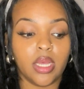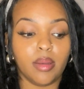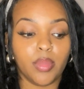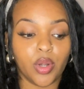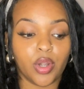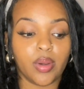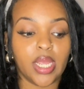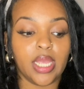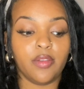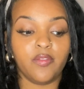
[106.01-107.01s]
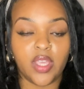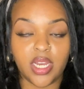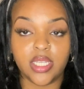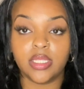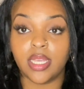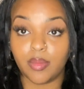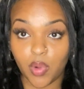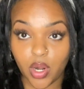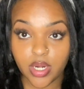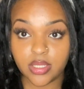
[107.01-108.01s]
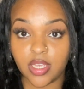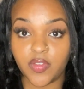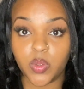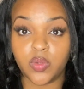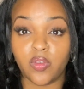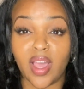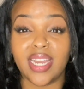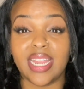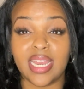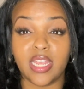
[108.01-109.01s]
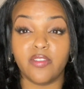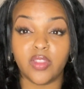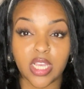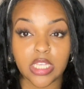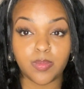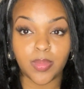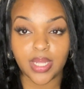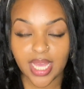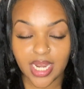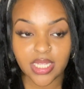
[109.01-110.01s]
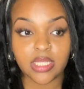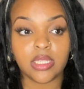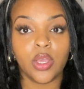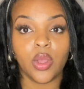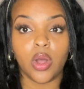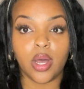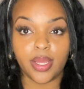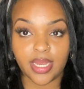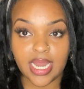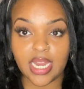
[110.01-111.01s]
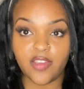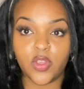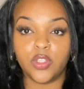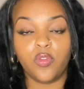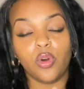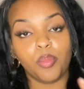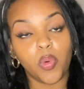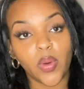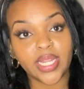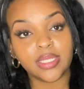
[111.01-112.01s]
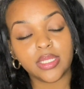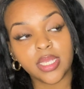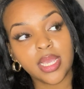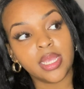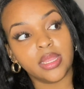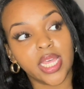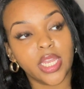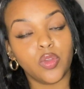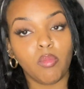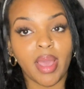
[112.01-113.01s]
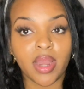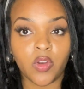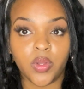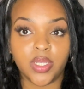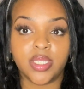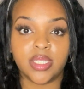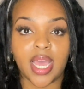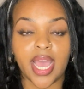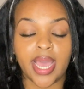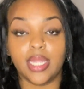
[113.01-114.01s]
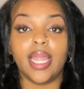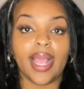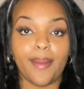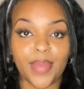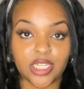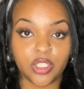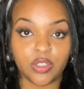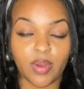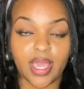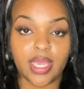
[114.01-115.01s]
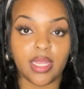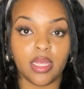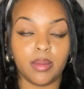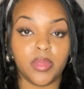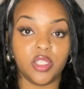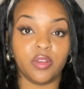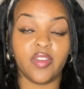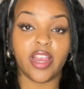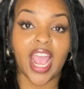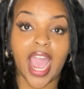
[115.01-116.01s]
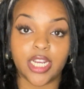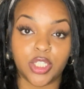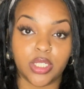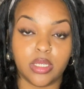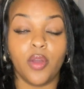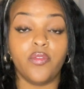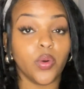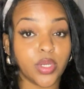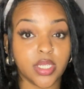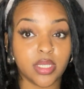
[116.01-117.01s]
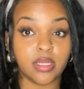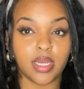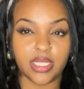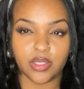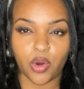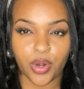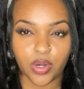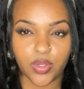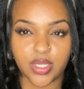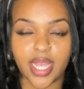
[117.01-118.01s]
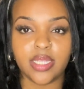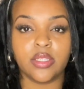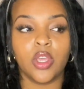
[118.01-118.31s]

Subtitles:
Mercury, Venus, and Mars. If you find any of these planets on any of these 4 points, then you might notice that, like I mentioned, right, these are very action focused because it's cardinal signs.